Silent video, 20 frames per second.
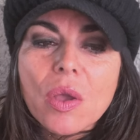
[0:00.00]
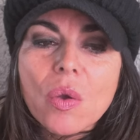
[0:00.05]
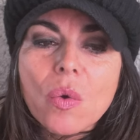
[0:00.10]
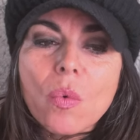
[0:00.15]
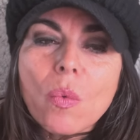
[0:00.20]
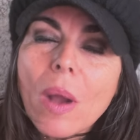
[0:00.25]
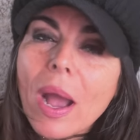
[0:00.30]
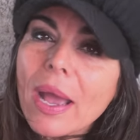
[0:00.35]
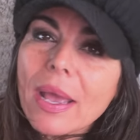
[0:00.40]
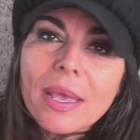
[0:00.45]

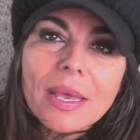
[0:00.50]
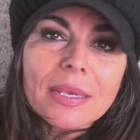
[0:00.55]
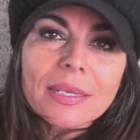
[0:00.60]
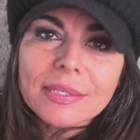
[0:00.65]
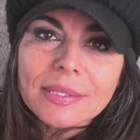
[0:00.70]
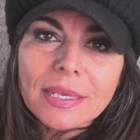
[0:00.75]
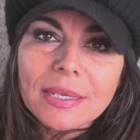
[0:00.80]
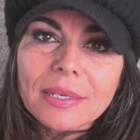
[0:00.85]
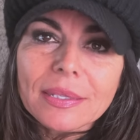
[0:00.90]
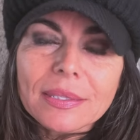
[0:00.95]
why I
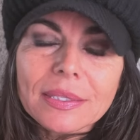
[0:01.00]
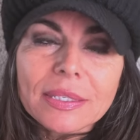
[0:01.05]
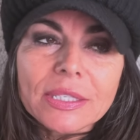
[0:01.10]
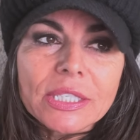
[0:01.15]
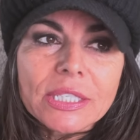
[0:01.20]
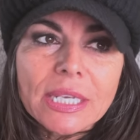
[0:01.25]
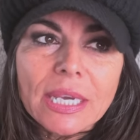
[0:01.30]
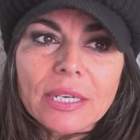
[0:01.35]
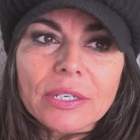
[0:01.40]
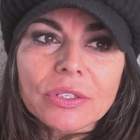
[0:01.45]
started this
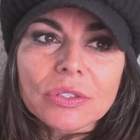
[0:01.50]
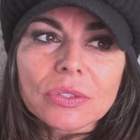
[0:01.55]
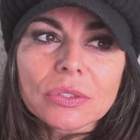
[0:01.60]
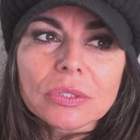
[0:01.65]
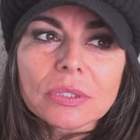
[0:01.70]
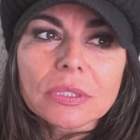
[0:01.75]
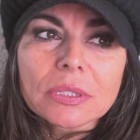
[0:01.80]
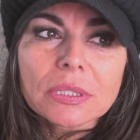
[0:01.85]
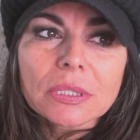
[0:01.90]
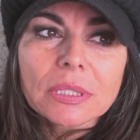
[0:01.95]

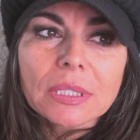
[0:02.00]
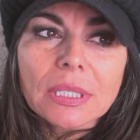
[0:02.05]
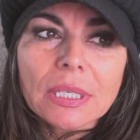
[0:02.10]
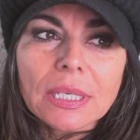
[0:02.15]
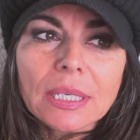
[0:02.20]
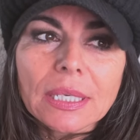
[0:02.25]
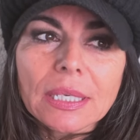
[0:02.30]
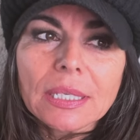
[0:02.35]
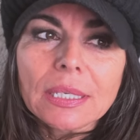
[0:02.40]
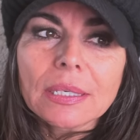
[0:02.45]
channel
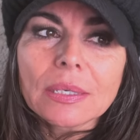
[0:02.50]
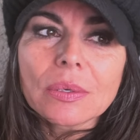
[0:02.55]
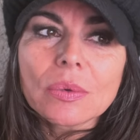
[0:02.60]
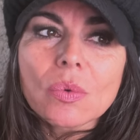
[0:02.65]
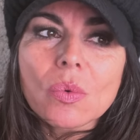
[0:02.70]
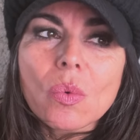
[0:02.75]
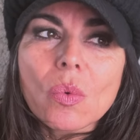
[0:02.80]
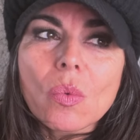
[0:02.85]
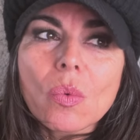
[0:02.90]
and